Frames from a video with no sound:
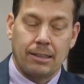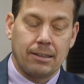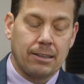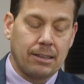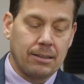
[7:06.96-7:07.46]

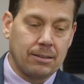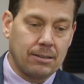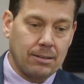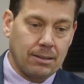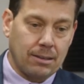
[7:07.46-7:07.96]
And
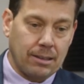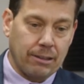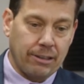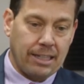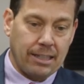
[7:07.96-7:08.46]

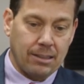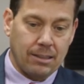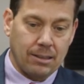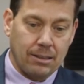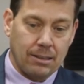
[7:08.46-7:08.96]
Harry
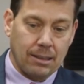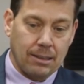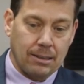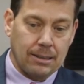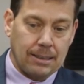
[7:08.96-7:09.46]
Caton did
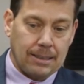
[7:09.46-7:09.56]
a